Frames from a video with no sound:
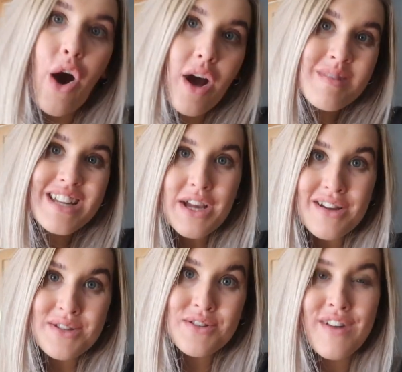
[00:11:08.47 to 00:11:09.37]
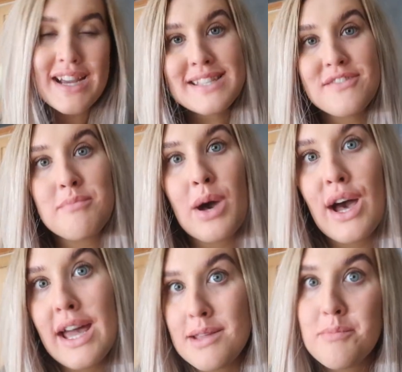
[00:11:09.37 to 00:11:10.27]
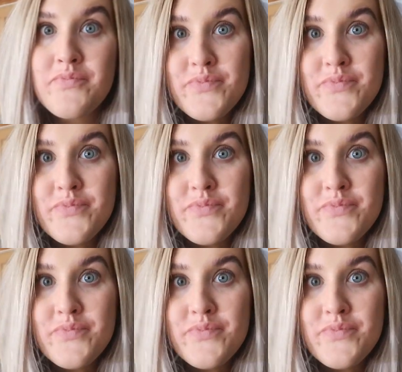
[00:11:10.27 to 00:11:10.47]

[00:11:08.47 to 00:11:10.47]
I'm going to go do the rest of my